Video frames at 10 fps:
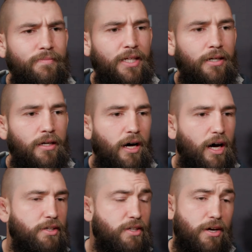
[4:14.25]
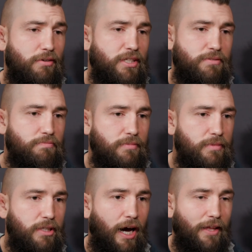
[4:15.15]
Uh, you know, he
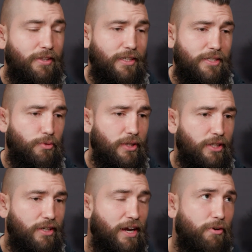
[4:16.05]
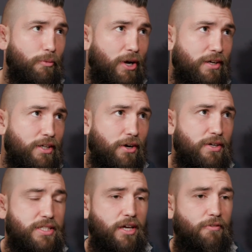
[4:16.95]
I think he's really good everywhere. You know,
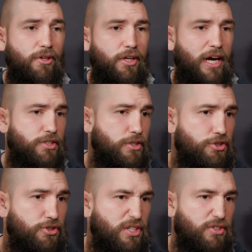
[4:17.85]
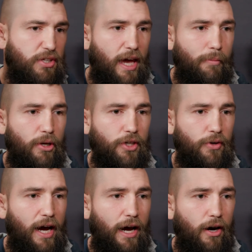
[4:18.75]
he's tough on the has a good jiu-jitsu game on the
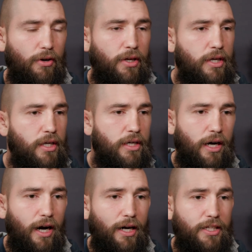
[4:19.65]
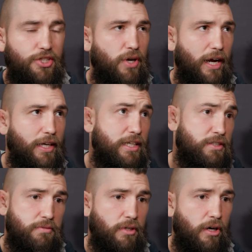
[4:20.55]
ground. Uh, his striking
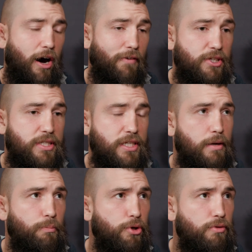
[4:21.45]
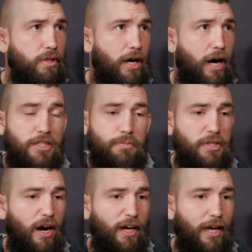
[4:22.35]
has obviously improved a lot. He's
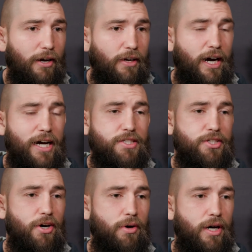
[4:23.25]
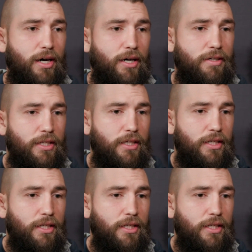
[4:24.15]
been knocking out guys, so uh,